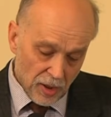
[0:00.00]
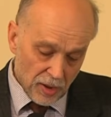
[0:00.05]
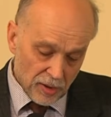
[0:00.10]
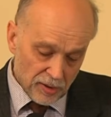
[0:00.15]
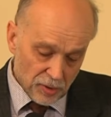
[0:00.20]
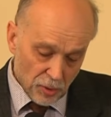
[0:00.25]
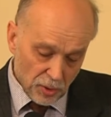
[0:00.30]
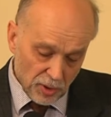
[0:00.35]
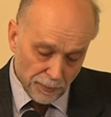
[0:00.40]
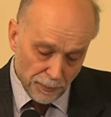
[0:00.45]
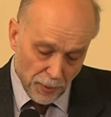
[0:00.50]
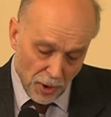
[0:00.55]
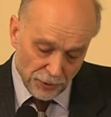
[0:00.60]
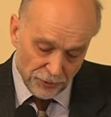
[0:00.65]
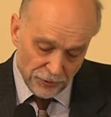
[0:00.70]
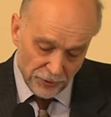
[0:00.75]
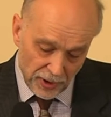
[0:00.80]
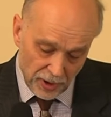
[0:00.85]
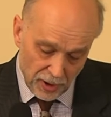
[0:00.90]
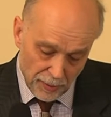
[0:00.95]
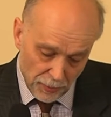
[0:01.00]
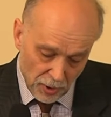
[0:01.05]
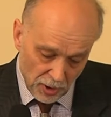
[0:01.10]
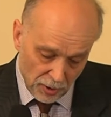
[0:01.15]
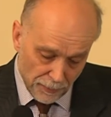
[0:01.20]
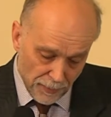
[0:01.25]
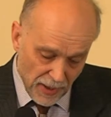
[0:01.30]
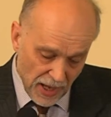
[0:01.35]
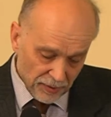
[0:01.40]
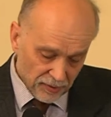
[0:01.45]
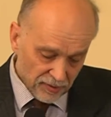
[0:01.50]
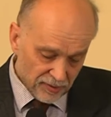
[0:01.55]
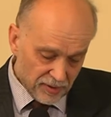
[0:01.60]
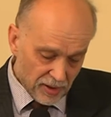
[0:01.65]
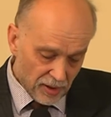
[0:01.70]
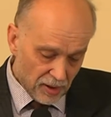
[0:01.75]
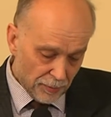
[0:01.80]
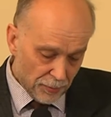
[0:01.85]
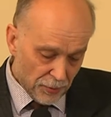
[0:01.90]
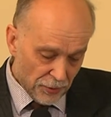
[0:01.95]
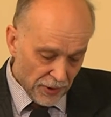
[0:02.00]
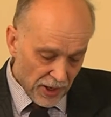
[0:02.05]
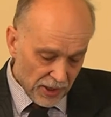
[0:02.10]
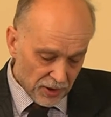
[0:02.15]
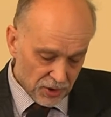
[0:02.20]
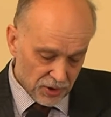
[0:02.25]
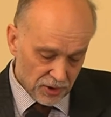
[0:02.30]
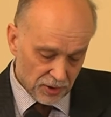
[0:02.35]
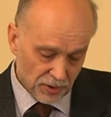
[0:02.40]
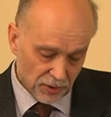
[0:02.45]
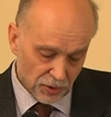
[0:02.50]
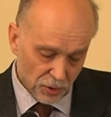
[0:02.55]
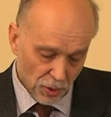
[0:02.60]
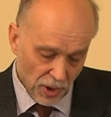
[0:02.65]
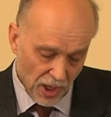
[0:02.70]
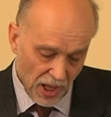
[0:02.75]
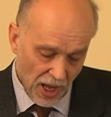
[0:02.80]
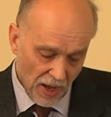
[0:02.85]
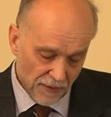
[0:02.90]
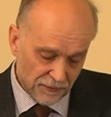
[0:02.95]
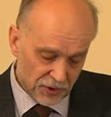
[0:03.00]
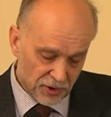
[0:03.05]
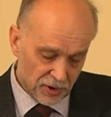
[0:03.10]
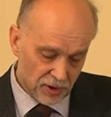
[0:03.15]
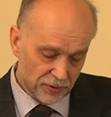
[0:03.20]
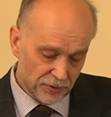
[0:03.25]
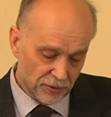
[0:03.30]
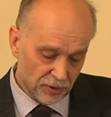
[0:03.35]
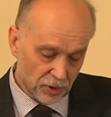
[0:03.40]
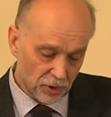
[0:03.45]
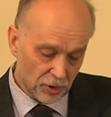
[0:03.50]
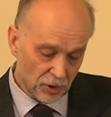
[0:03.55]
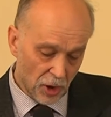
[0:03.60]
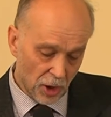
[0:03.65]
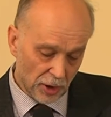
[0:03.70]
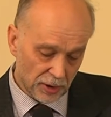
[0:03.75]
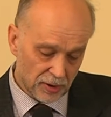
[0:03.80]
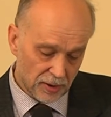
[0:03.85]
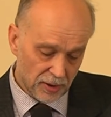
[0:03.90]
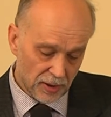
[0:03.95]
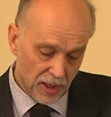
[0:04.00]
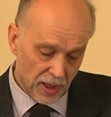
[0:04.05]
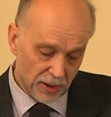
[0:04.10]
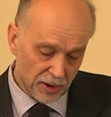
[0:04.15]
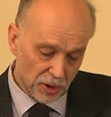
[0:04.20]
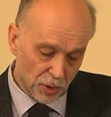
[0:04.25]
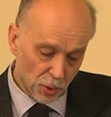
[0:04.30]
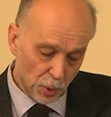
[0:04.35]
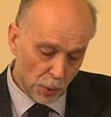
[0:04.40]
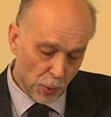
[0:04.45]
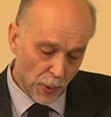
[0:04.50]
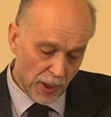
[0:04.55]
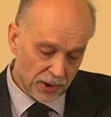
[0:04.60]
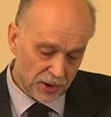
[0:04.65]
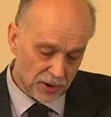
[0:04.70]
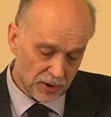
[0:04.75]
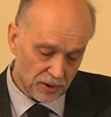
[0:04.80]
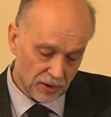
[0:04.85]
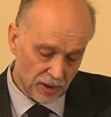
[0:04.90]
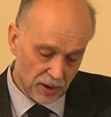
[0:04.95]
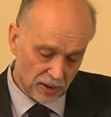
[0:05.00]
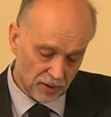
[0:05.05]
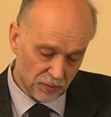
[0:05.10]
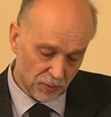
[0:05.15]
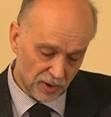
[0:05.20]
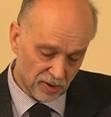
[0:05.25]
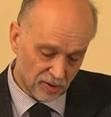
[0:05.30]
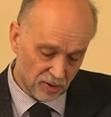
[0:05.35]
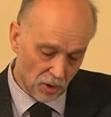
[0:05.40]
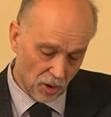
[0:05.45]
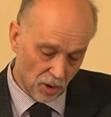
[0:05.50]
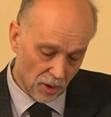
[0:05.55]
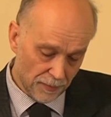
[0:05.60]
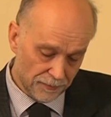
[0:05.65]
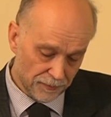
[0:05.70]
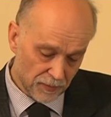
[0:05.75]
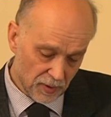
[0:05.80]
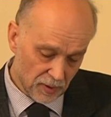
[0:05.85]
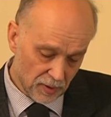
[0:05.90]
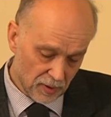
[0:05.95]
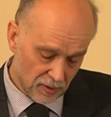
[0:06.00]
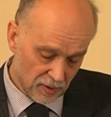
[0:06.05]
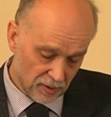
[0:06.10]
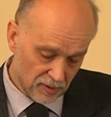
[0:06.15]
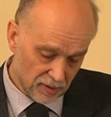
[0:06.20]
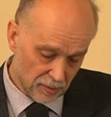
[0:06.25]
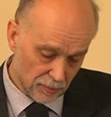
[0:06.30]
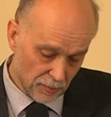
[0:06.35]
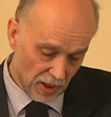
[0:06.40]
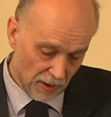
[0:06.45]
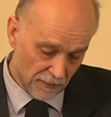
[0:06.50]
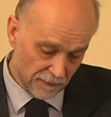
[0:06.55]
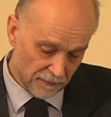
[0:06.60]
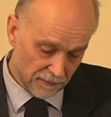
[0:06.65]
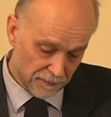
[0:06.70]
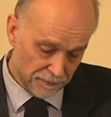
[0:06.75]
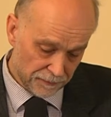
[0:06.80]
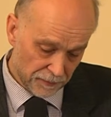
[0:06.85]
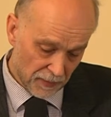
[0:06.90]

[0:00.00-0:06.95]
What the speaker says: So in pondering upon man's deliberation to have children or not, a new question, as we saw this above,